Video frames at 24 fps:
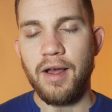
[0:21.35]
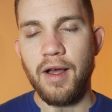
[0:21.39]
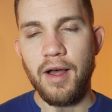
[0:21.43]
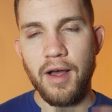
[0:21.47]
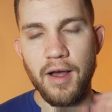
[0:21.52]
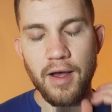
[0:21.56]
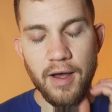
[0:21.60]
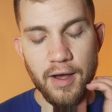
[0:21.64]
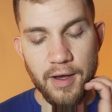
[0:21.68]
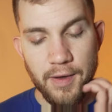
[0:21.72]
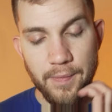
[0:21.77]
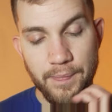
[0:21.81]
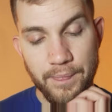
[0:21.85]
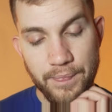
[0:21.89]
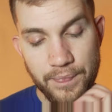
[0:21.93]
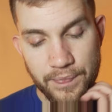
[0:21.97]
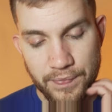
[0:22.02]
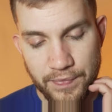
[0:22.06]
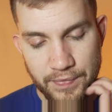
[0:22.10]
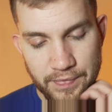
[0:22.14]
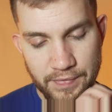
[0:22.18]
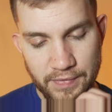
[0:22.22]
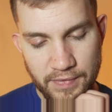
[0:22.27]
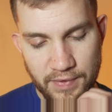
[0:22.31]
Um,
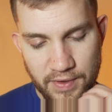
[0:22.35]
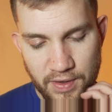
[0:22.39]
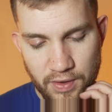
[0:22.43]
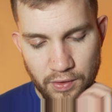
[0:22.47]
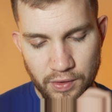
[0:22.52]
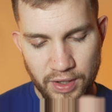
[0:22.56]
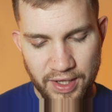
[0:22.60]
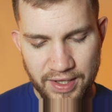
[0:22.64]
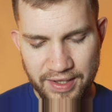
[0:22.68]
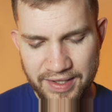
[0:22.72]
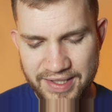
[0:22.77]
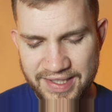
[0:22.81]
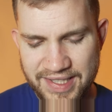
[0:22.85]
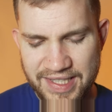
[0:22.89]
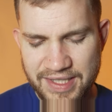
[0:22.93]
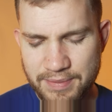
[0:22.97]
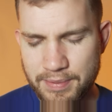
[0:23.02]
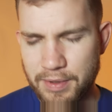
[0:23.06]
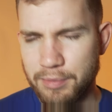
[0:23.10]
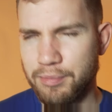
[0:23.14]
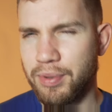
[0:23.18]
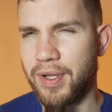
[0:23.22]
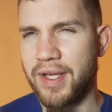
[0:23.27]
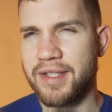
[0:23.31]
or at least he's
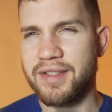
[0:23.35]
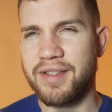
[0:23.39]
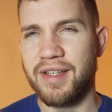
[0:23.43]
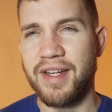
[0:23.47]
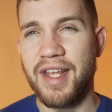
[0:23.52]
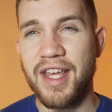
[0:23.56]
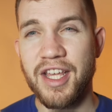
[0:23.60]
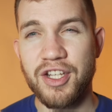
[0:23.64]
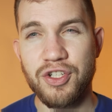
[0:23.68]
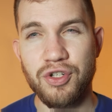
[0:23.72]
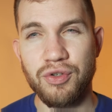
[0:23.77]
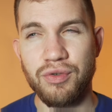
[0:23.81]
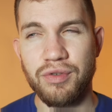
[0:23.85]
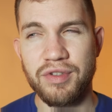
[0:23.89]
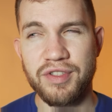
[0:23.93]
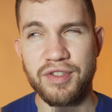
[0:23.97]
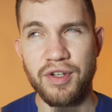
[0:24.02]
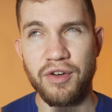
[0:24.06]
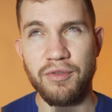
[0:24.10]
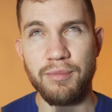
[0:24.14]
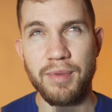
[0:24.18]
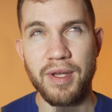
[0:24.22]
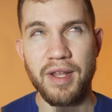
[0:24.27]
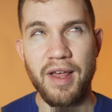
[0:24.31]
been placed on injured
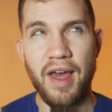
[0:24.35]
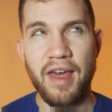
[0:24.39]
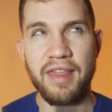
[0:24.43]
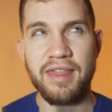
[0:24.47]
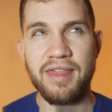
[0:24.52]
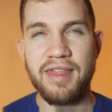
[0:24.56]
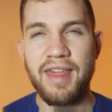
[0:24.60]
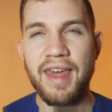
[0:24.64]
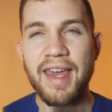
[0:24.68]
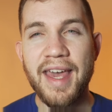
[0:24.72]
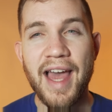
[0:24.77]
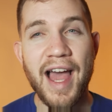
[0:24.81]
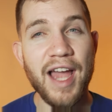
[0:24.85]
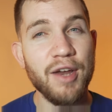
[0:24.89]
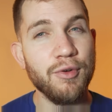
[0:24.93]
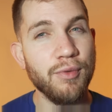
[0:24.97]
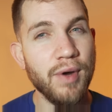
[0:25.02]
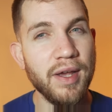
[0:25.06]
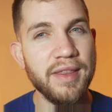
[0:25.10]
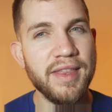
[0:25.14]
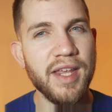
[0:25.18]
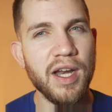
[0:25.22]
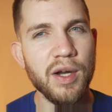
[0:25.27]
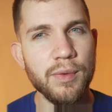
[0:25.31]
reserve, but I think I
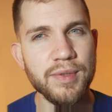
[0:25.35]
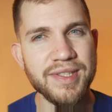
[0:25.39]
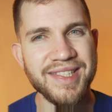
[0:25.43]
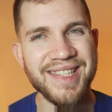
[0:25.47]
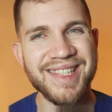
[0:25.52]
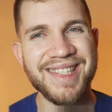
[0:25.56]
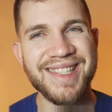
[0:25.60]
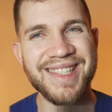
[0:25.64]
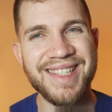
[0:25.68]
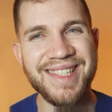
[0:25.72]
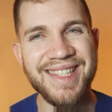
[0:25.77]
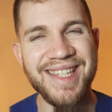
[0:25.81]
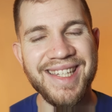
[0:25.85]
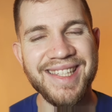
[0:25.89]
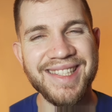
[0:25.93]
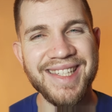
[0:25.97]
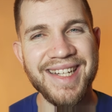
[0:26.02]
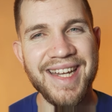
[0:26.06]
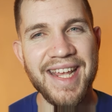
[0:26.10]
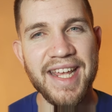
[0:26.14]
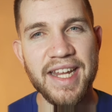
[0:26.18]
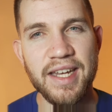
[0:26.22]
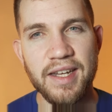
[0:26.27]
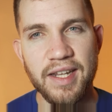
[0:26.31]
read that it was a
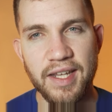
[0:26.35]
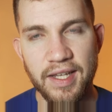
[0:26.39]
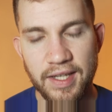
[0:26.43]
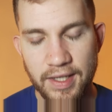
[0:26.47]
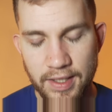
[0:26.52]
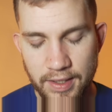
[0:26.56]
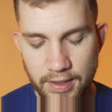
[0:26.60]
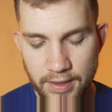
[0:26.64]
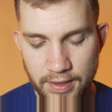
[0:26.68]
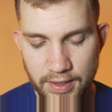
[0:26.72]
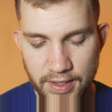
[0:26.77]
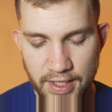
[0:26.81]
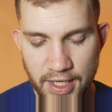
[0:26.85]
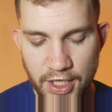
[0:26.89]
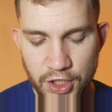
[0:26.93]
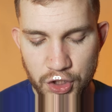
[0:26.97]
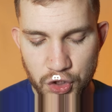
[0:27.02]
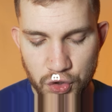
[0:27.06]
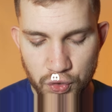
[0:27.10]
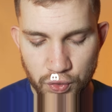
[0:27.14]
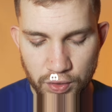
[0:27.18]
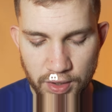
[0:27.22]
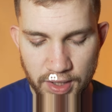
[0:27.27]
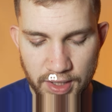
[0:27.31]
season-ending
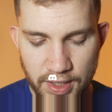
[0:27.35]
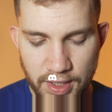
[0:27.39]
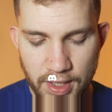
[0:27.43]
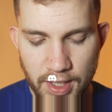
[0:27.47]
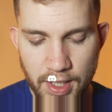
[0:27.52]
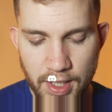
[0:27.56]
injury.